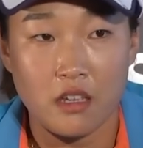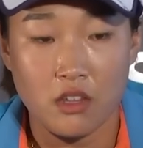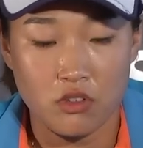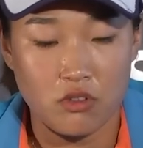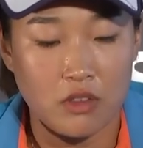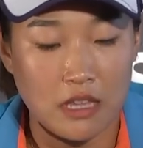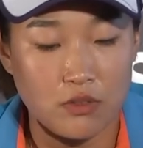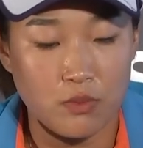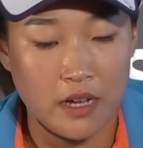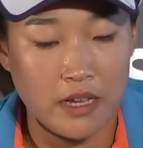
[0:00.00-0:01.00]
so
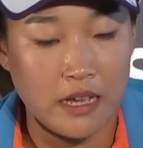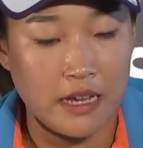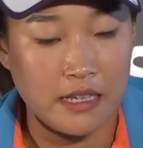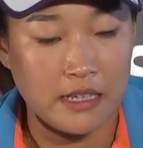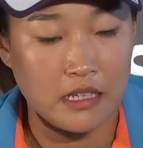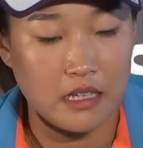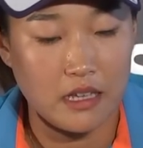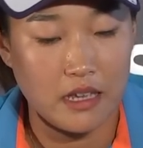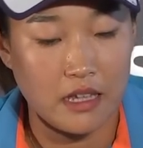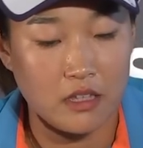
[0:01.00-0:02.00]
that's why I
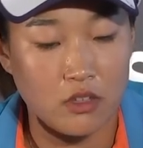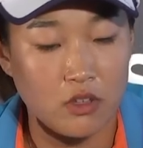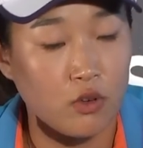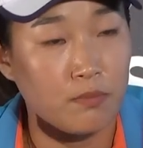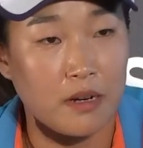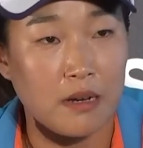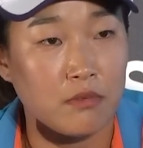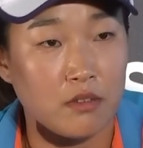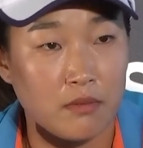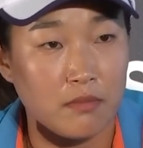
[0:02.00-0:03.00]
had no
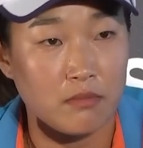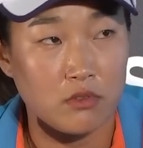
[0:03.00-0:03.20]
problem